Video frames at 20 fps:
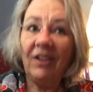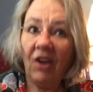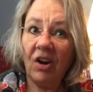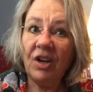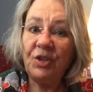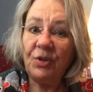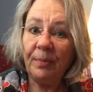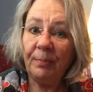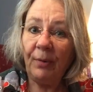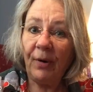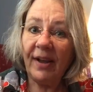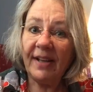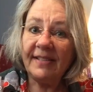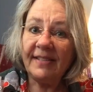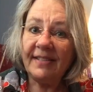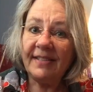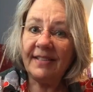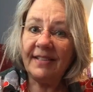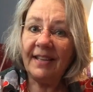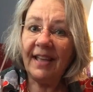aren't you
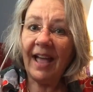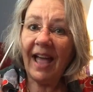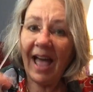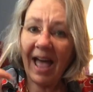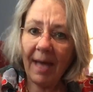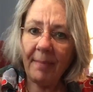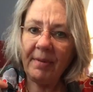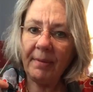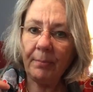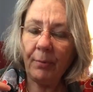impressed? I'm